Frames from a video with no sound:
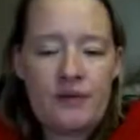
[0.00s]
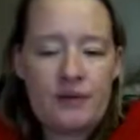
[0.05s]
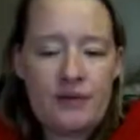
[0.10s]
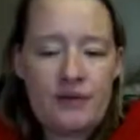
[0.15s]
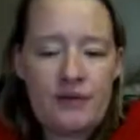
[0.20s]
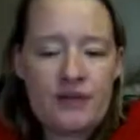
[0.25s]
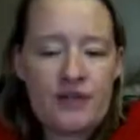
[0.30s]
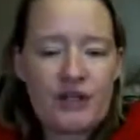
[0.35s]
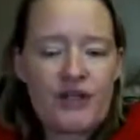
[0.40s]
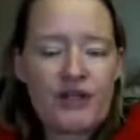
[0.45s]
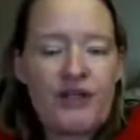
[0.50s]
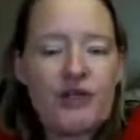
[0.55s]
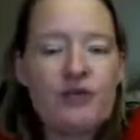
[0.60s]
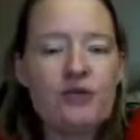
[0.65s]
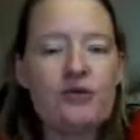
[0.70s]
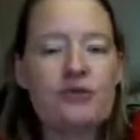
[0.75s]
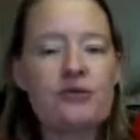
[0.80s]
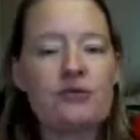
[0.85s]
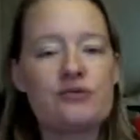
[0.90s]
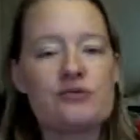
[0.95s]
The
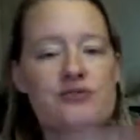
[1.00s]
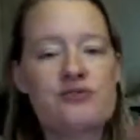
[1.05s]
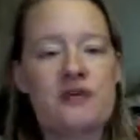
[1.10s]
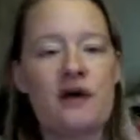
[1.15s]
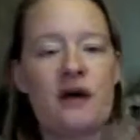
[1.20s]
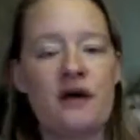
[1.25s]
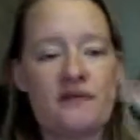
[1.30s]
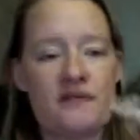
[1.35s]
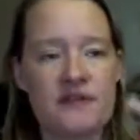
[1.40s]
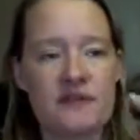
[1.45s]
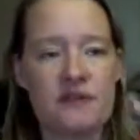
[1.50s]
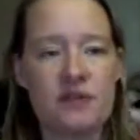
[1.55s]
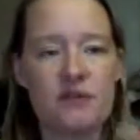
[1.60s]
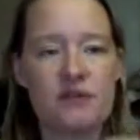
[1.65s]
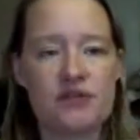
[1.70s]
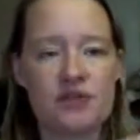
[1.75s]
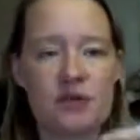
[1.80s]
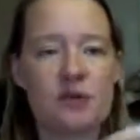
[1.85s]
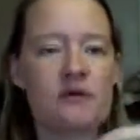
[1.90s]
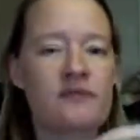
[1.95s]
hues of the
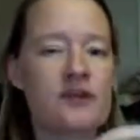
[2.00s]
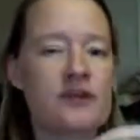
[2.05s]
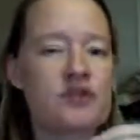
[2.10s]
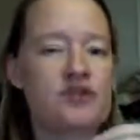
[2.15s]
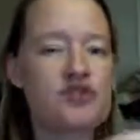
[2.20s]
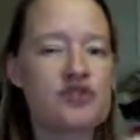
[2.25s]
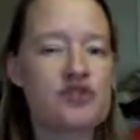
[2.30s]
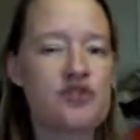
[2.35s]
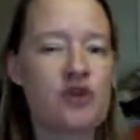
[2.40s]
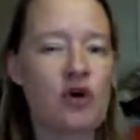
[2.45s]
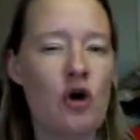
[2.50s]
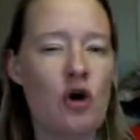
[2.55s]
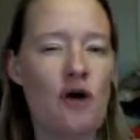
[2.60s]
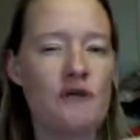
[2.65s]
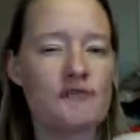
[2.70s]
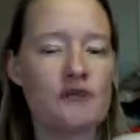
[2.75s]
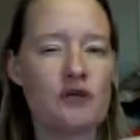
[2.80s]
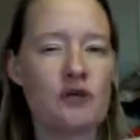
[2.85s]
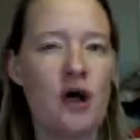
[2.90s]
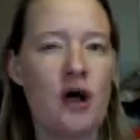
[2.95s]
moonstone are very
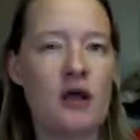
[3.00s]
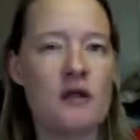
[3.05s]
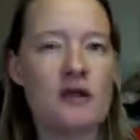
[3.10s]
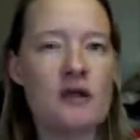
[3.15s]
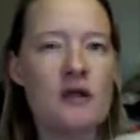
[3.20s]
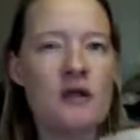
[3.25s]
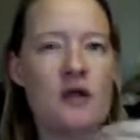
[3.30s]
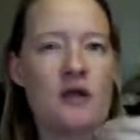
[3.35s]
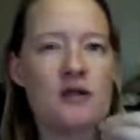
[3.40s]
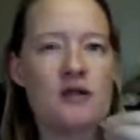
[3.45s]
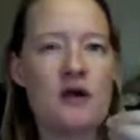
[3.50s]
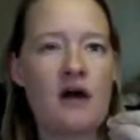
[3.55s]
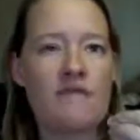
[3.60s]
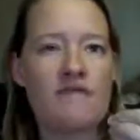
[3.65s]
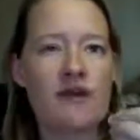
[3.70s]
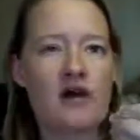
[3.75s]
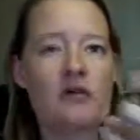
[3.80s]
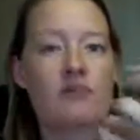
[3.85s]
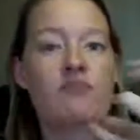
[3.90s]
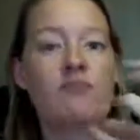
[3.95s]
soft. They're not
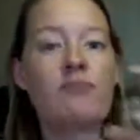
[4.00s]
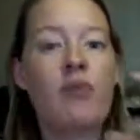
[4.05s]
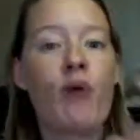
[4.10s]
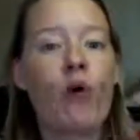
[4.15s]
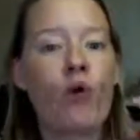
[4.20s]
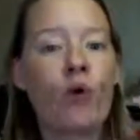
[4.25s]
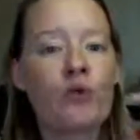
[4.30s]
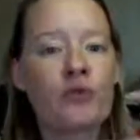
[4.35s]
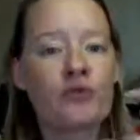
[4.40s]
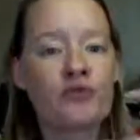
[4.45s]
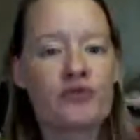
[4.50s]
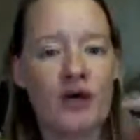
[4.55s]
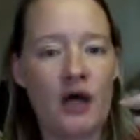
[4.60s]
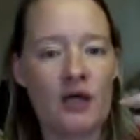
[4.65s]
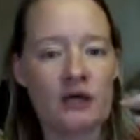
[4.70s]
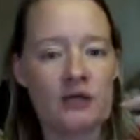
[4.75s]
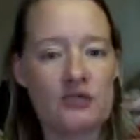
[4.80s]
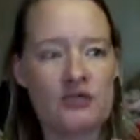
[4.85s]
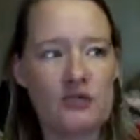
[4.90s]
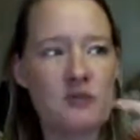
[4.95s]
very bold
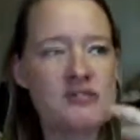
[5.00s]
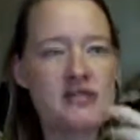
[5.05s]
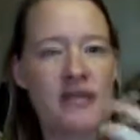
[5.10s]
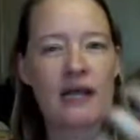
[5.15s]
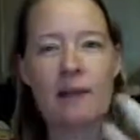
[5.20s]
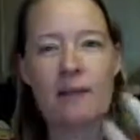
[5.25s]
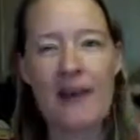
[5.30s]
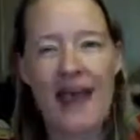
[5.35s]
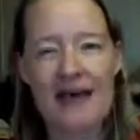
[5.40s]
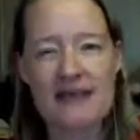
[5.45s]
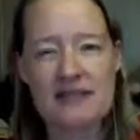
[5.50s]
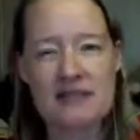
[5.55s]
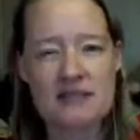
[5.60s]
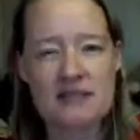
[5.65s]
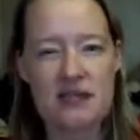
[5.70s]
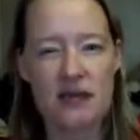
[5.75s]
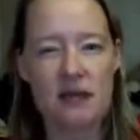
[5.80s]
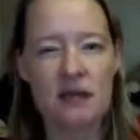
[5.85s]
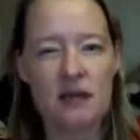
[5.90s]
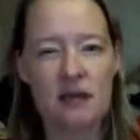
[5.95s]
colors, almost
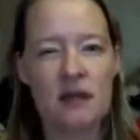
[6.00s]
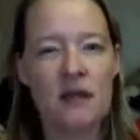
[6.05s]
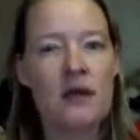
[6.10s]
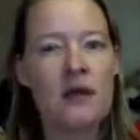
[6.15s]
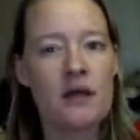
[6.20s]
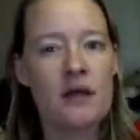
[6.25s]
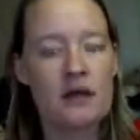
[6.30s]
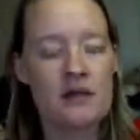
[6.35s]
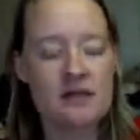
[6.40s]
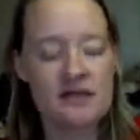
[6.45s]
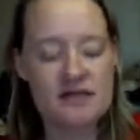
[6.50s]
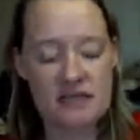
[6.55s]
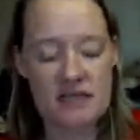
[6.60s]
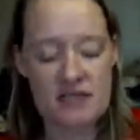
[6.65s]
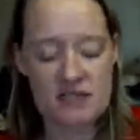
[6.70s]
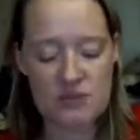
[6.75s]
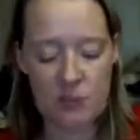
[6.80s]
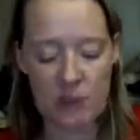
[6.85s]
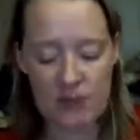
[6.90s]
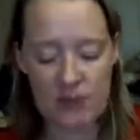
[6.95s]
pastel
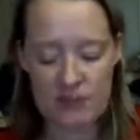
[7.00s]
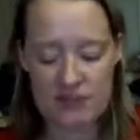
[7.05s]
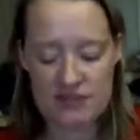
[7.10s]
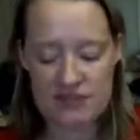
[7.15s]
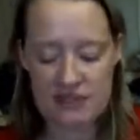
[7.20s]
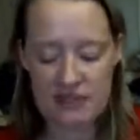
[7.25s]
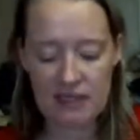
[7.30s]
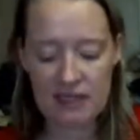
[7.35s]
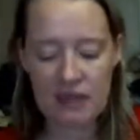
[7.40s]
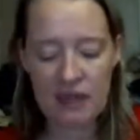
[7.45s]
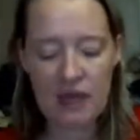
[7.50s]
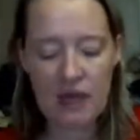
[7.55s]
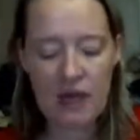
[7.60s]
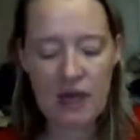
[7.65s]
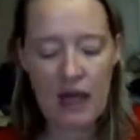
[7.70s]
is what you'll see.